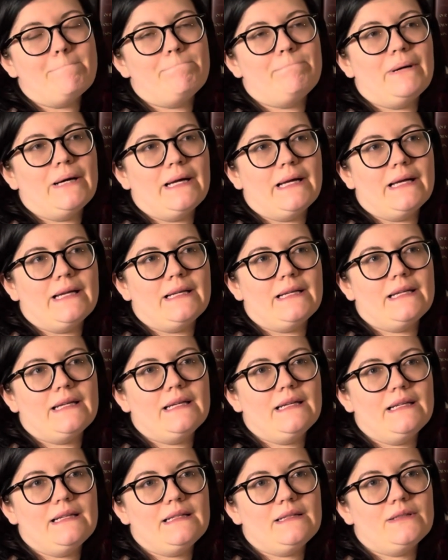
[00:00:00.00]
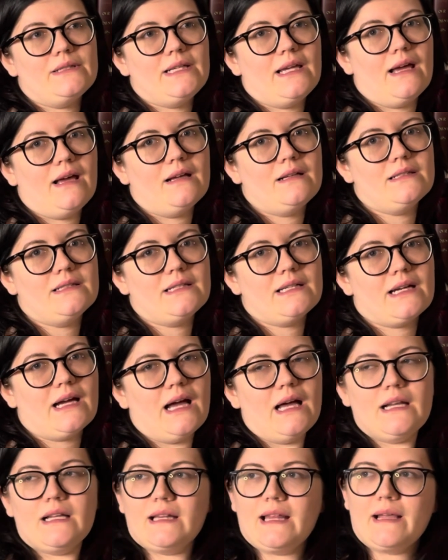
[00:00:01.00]
but it
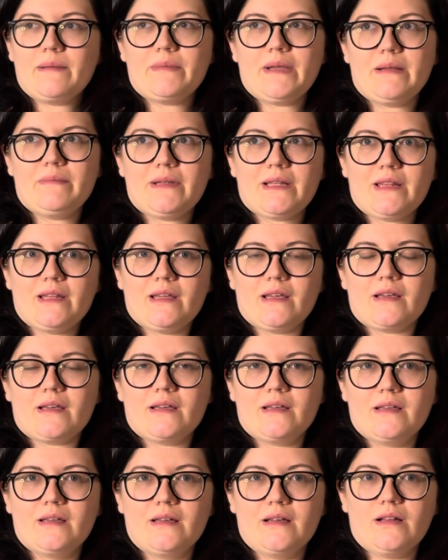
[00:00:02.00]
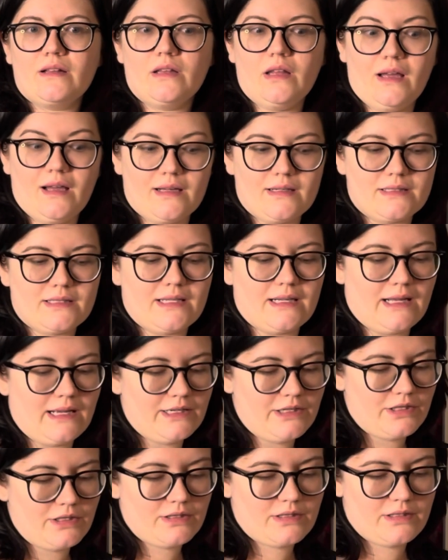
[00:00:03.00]
kind of like made me think a lot, and I
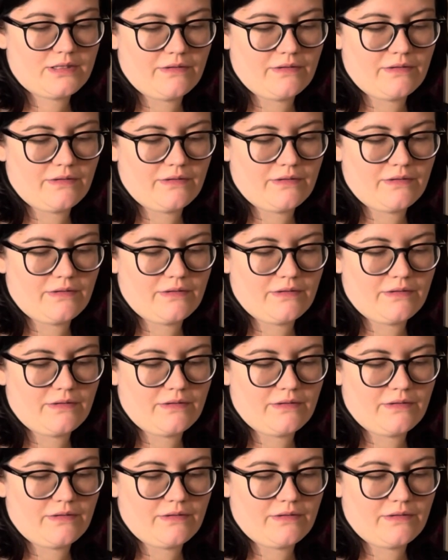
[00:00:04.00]
just